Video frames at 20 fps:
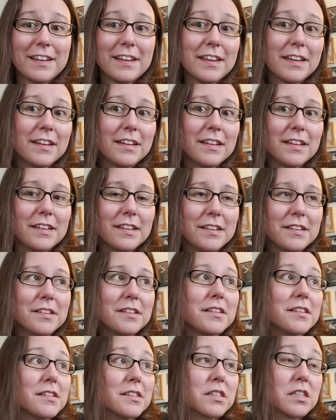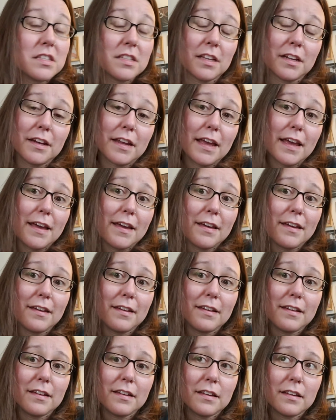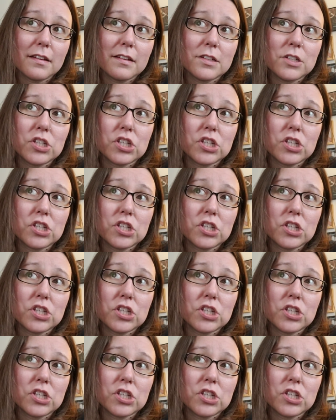It is Sunday,